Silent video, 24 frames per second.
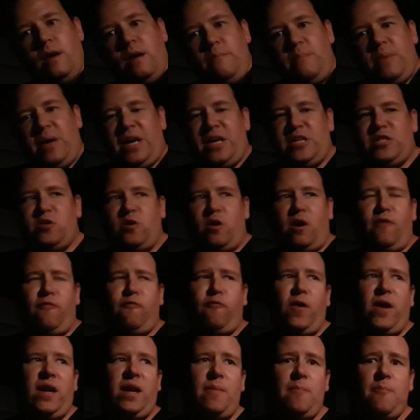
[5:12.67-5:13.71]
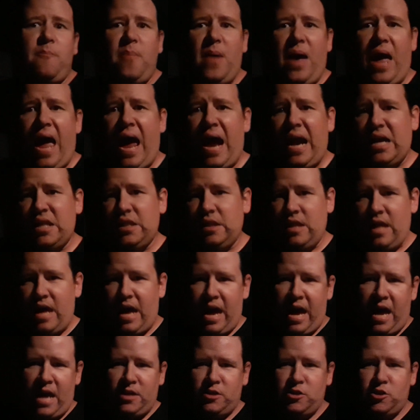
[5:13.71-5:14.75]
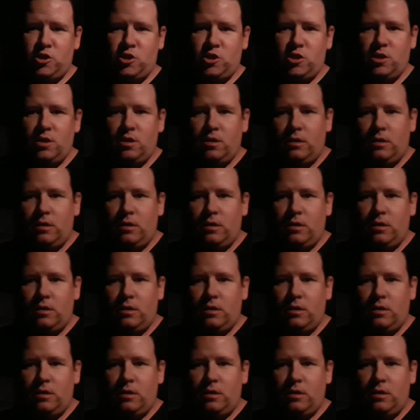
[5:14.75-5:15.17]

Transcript: because they're afraid of backlash.